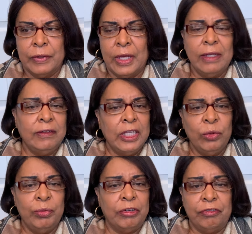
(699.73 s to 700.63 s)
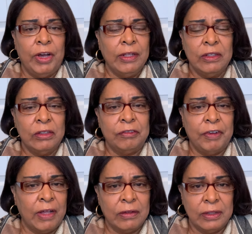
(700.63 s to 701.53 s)
God said he will be a father to the
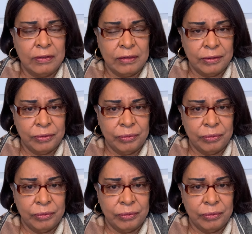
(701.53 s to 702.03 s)
fatherless